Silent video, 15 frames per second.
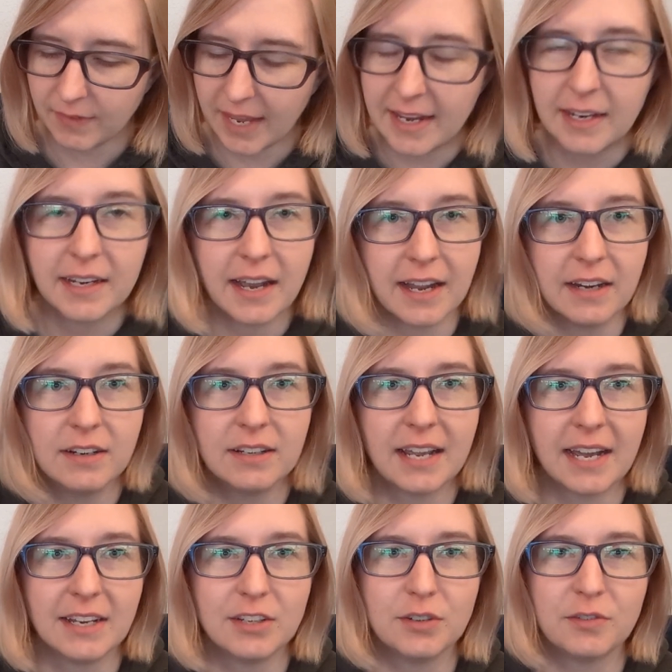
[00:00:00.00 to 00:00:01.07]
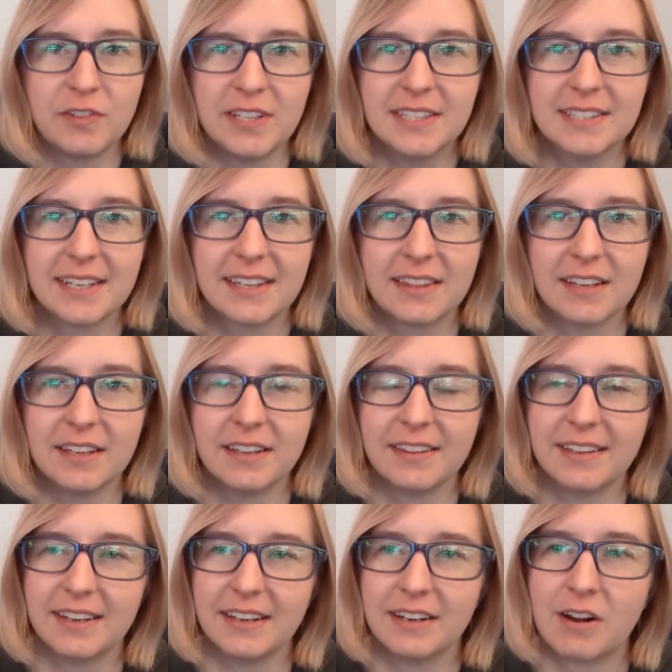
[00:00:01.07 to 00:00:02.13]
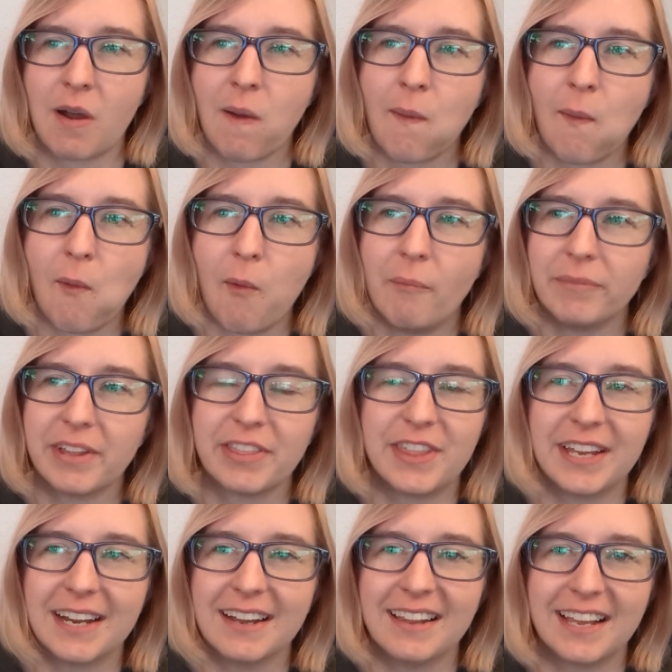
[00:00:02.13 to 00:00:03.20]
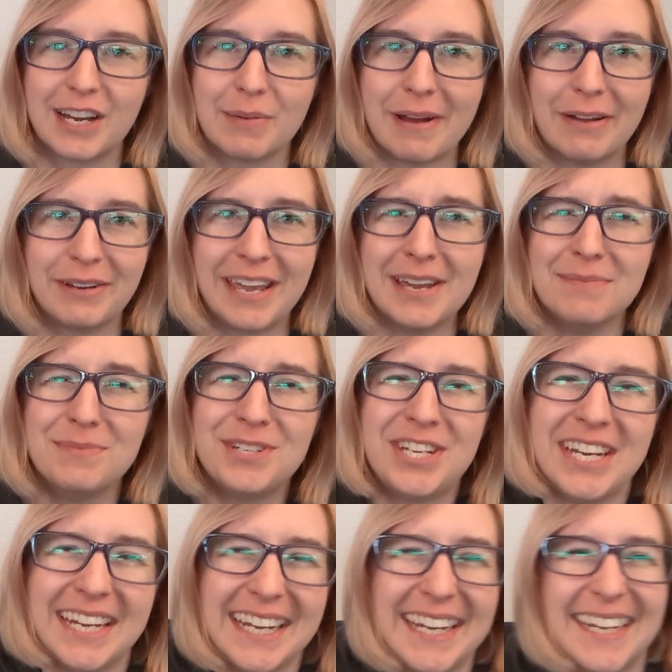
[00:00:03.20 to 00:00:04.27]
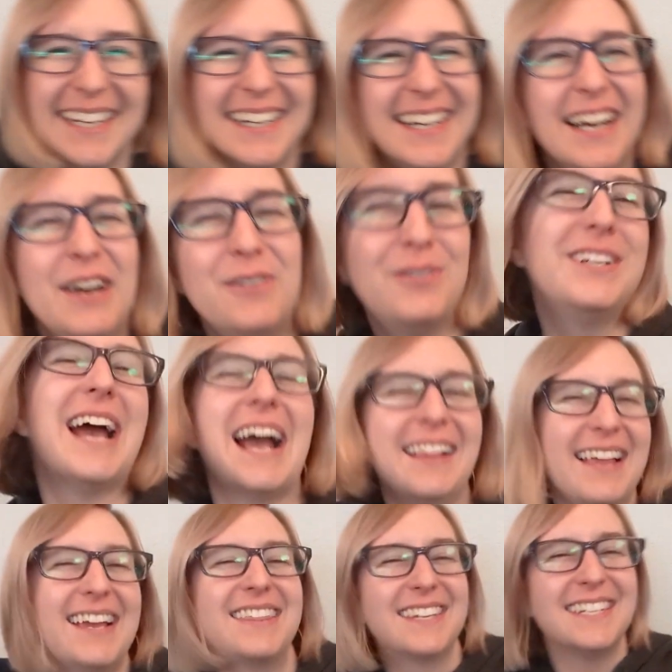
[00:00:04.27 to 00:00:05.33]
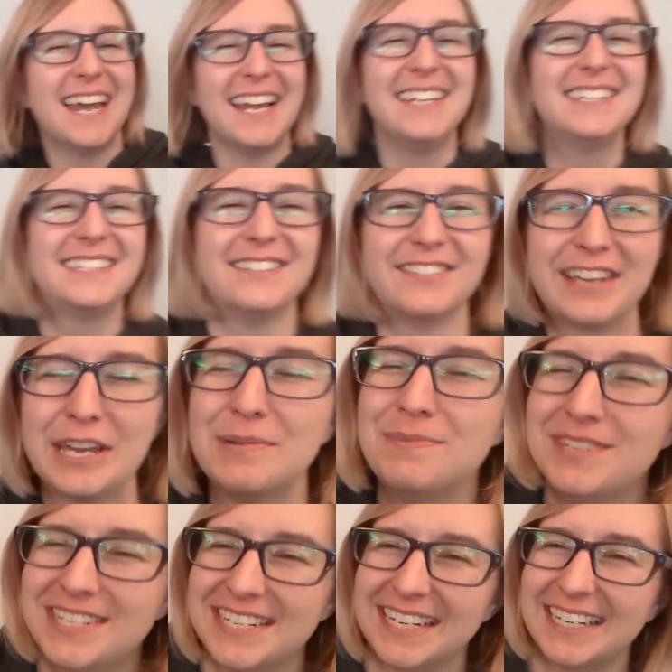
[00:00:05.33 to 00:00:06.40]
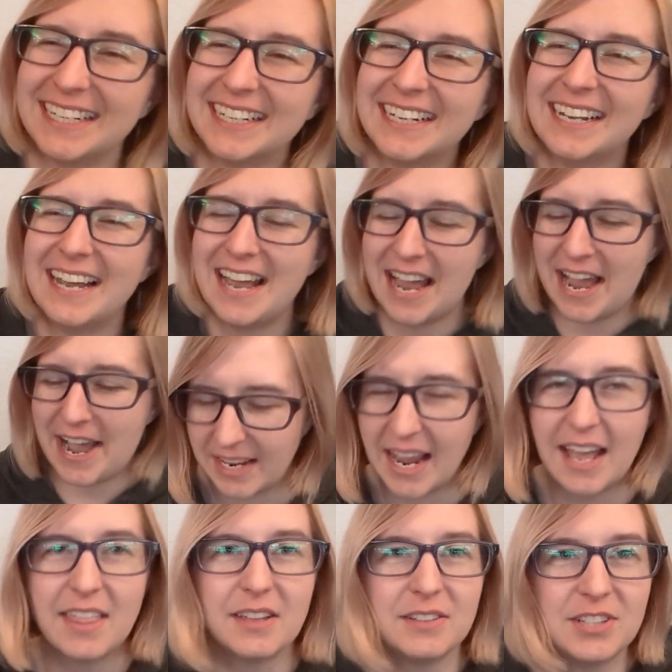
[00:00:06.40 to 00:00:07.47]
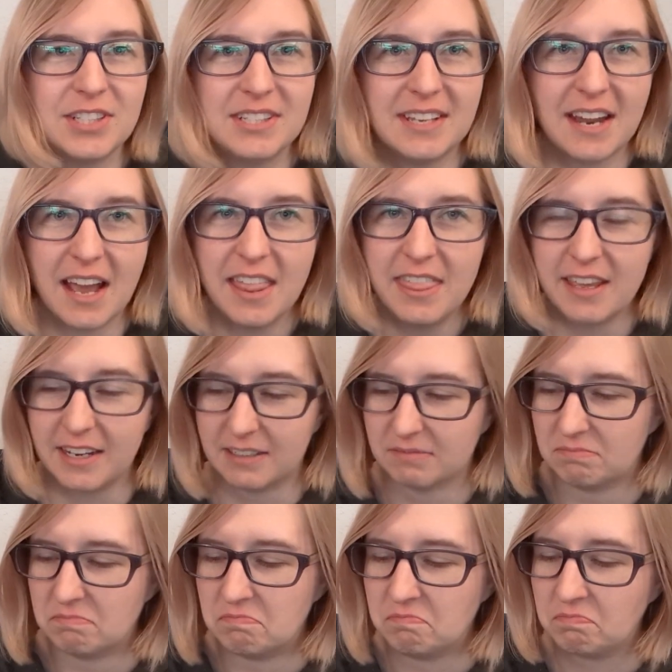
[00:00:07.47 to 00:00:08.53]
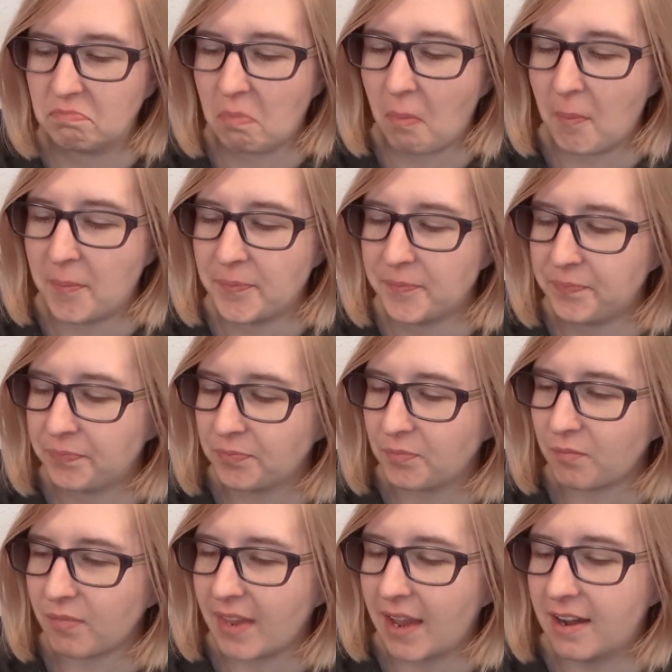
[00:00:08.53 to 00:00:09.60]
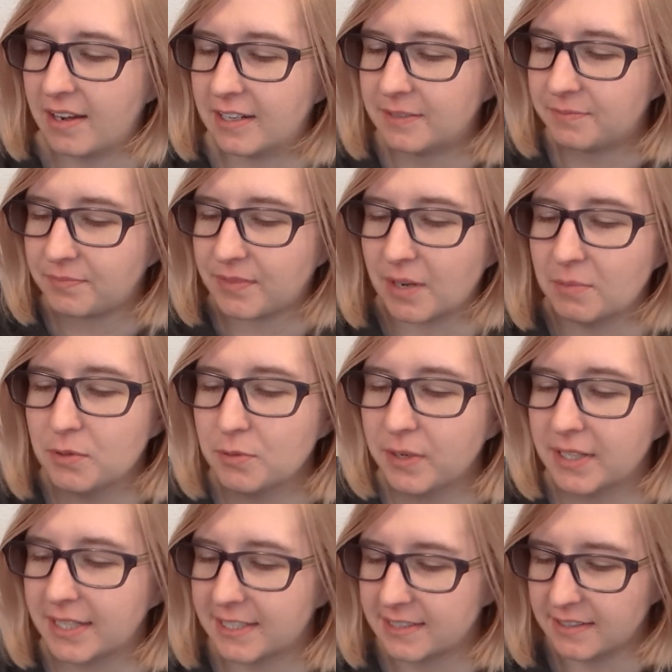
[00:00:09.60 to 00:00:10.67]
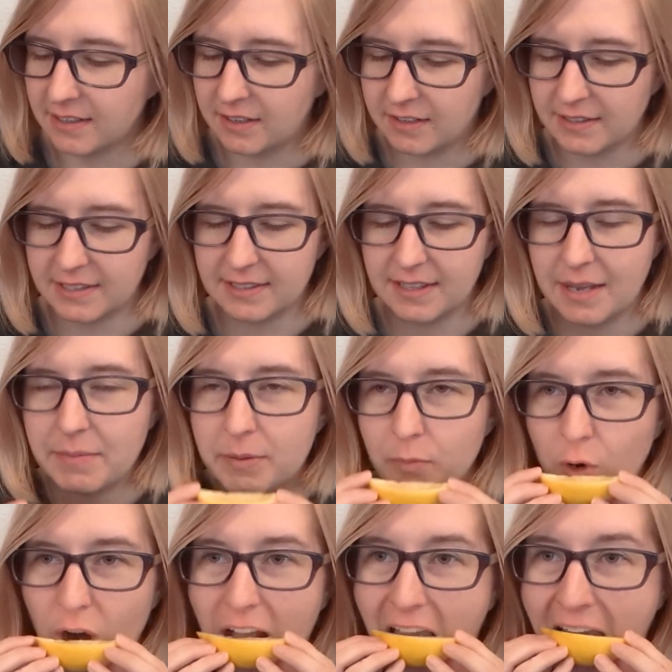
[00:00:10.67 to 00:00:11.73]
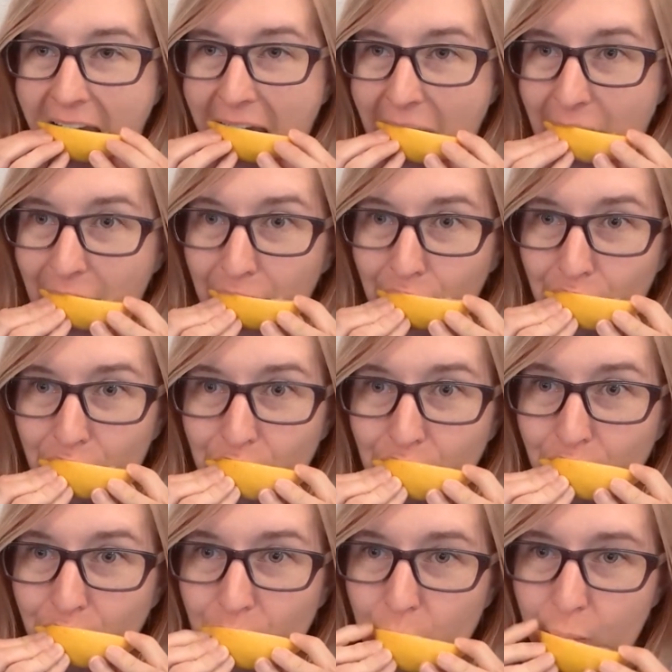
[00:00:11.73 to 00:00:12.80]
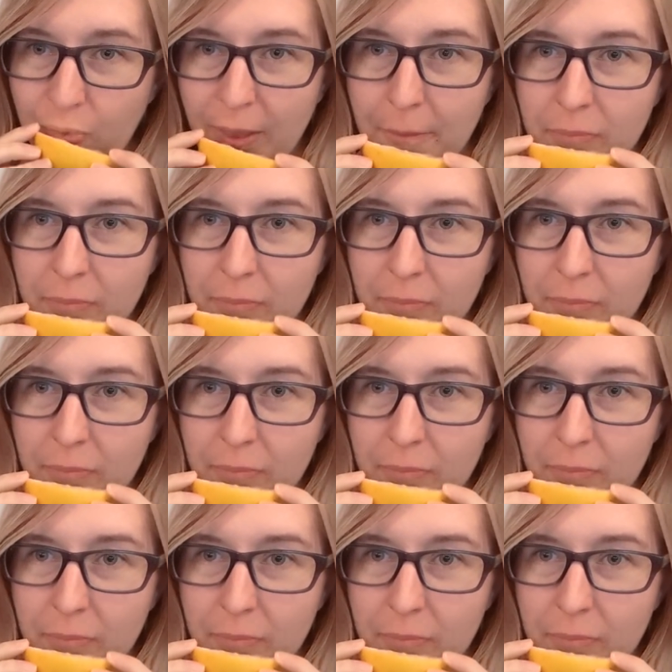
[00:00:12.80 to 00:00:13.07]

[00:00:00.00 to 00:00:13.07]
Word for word: And it kind of, yeah, it defeats like the, the, the thing I like about kimchi. I like the taste of kimchi. Yeah, just nothing. Huh, I almost want to like suck on this lemon more. Mmm.